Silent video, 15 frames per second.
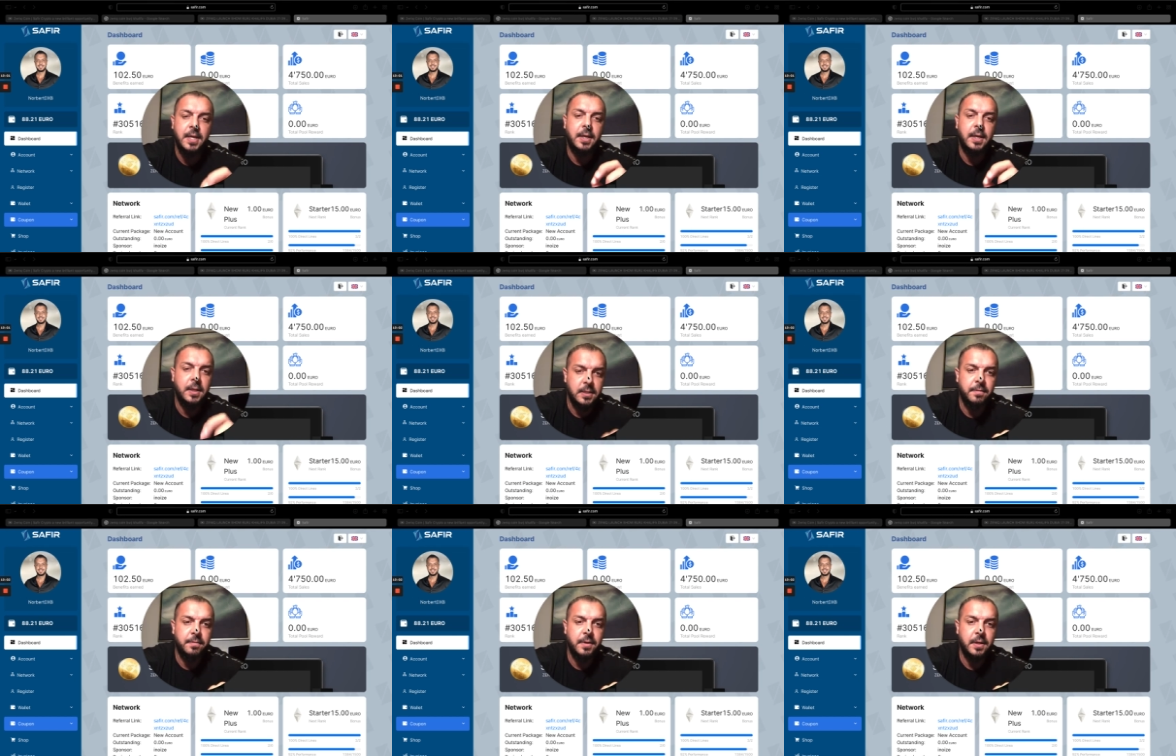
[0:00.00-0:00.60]
and
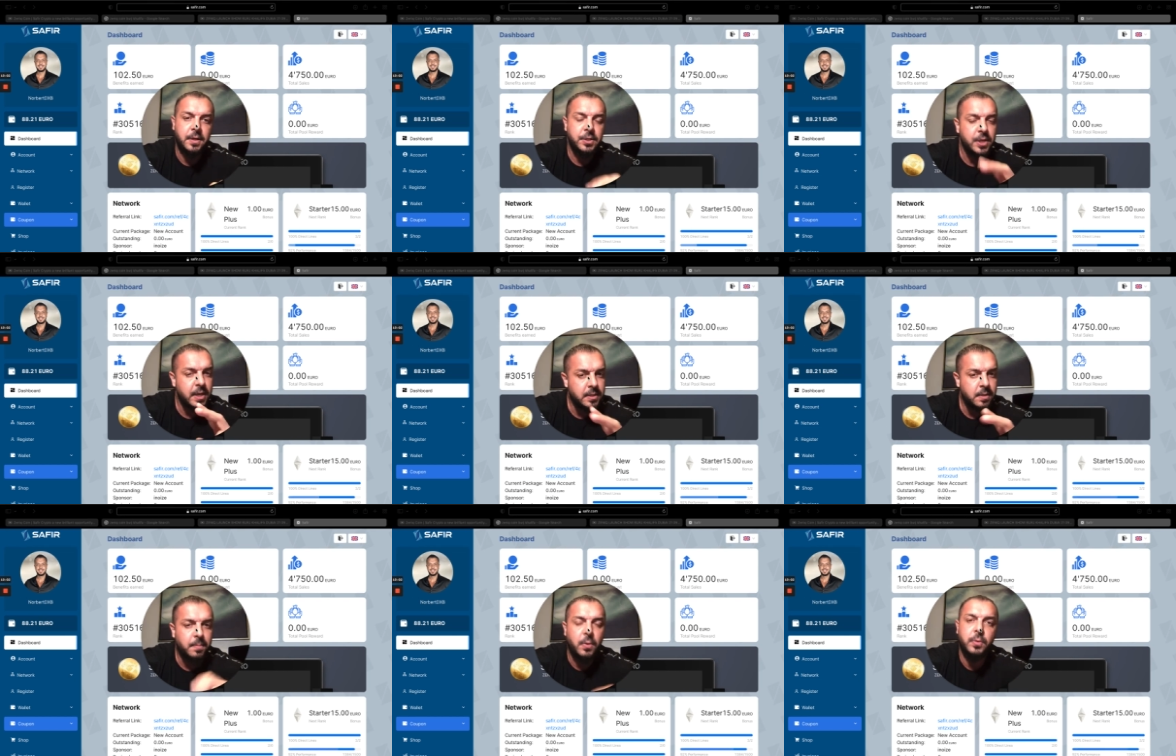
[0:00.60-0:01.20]
Safir, just
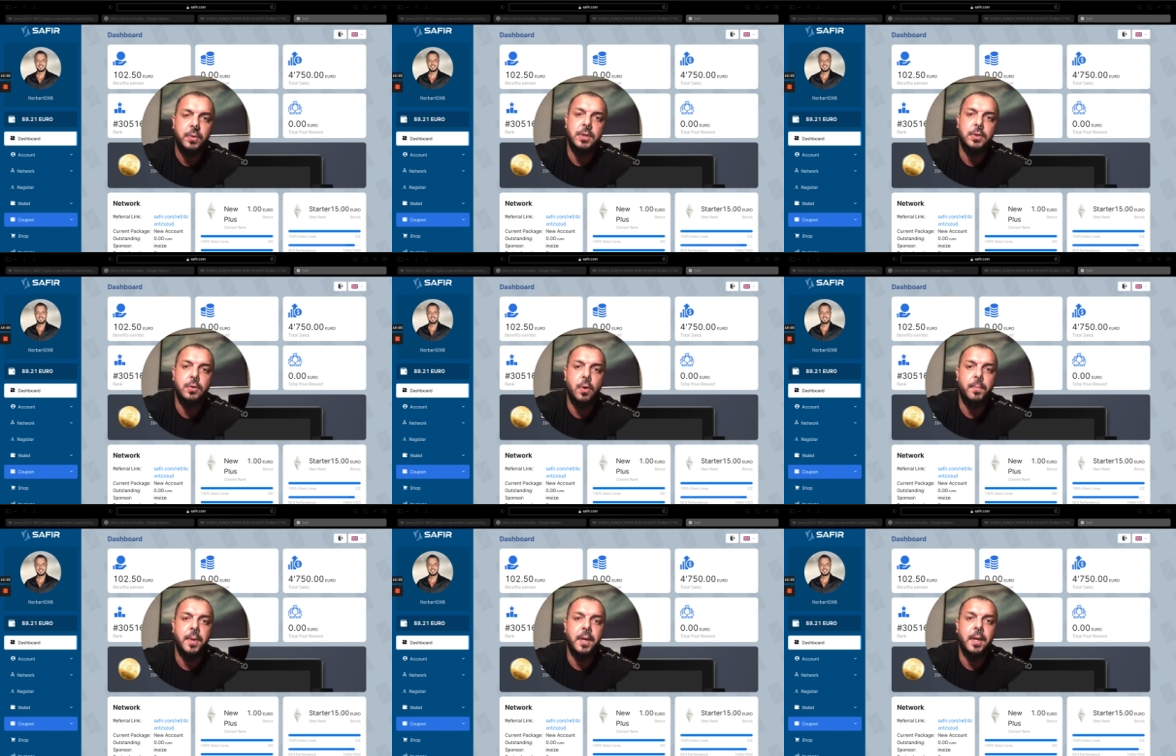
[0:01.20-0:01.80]
about this
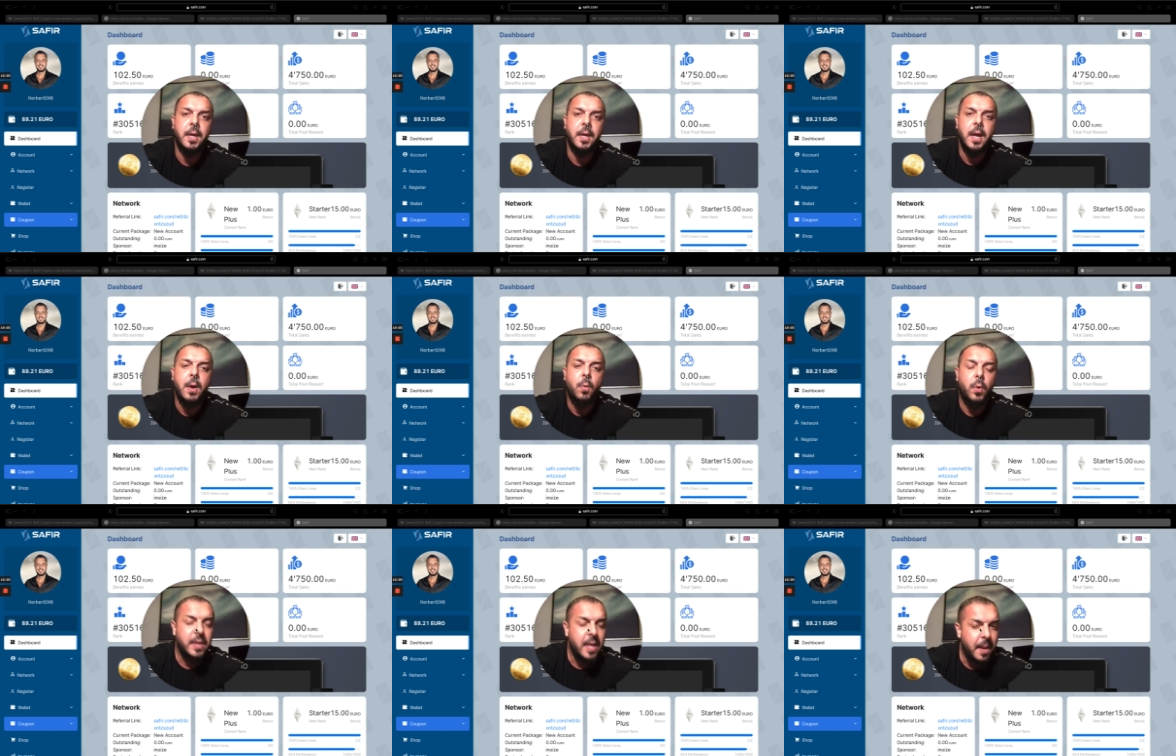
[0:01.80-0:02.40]
topic. What
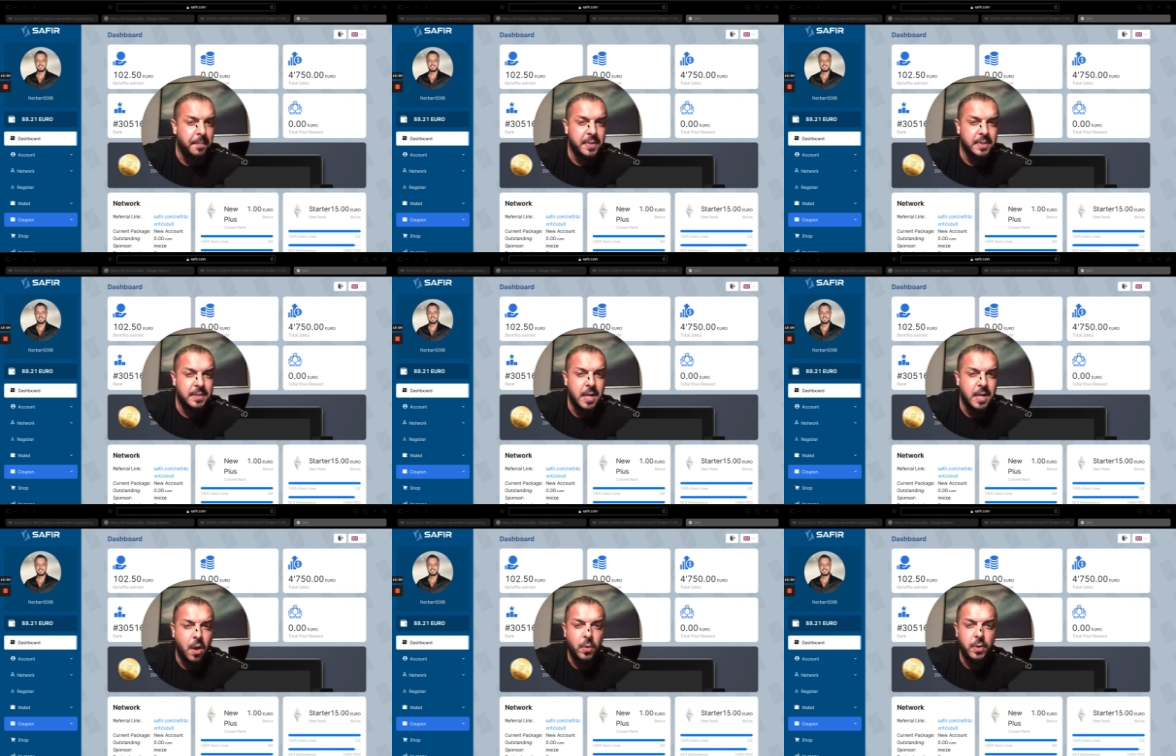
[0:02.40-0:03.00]
happens
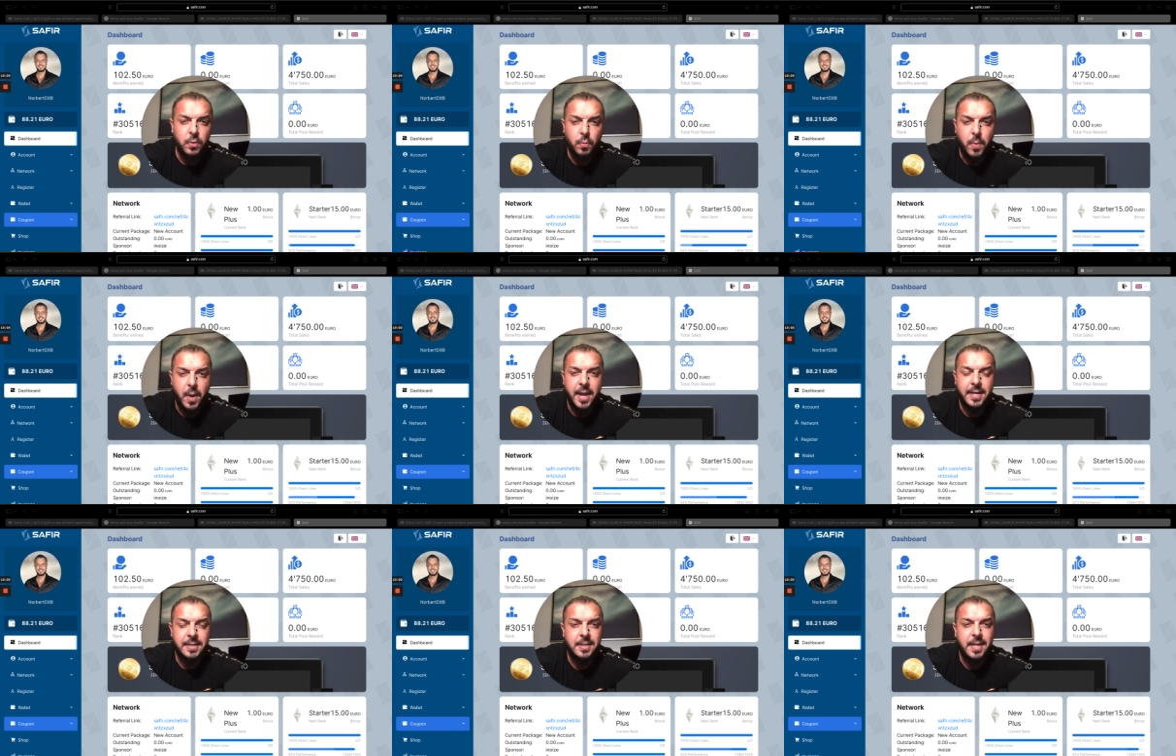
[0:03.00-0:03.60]
now in Dubai
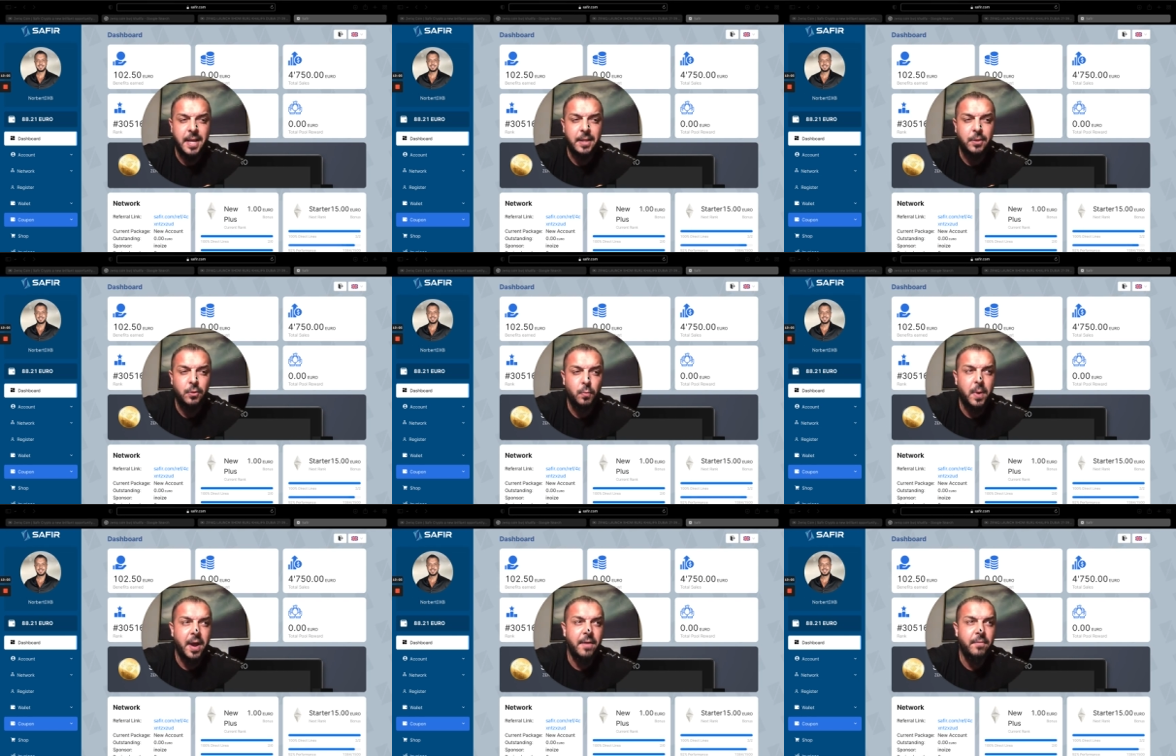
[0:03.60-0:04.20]
is that
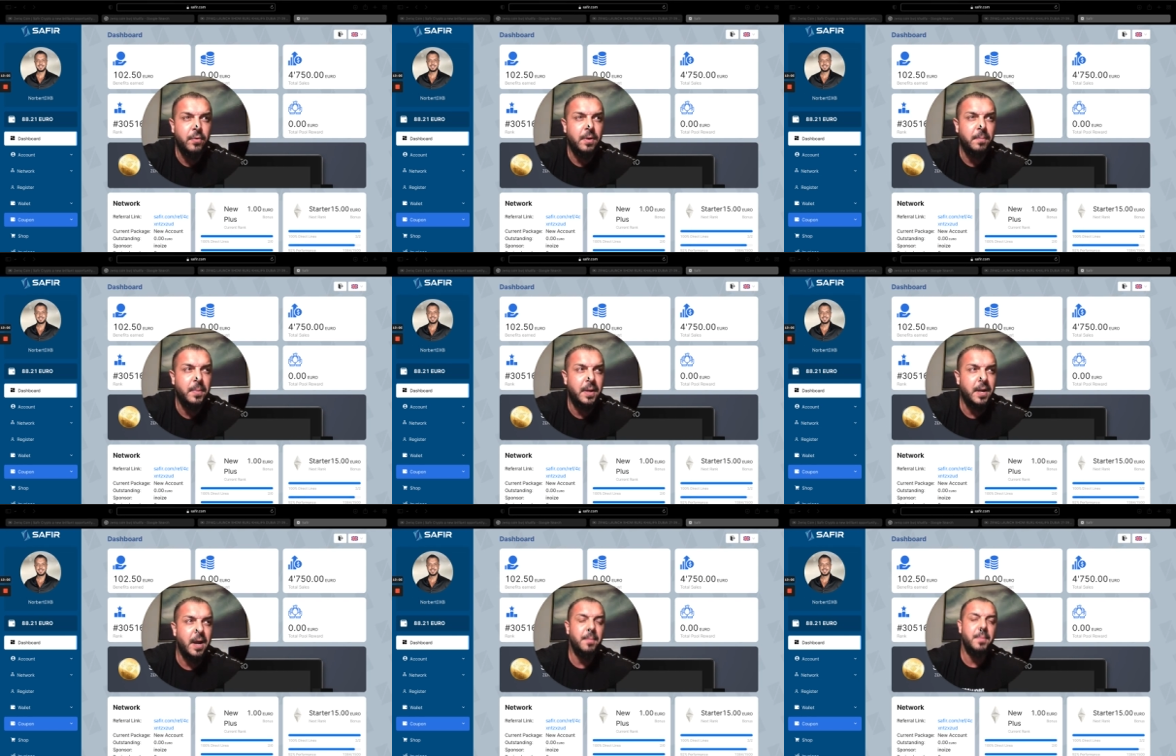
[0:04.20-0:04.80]
Dubai wanna
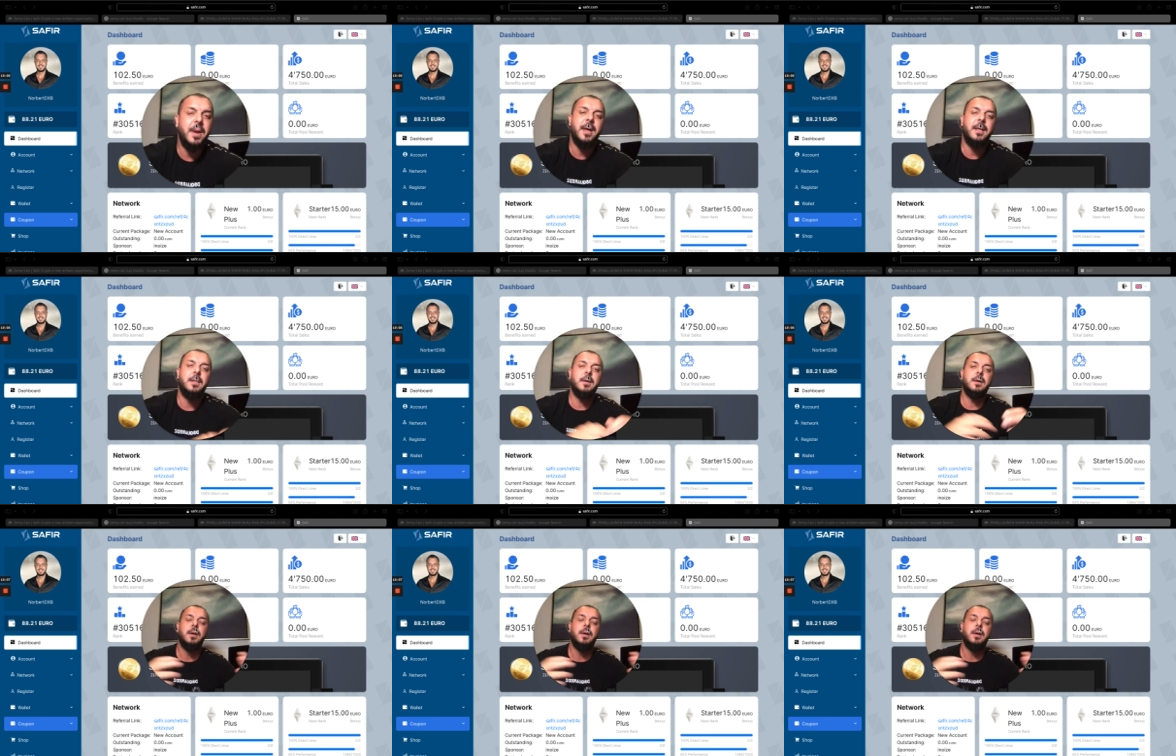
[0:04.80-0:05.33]
become like the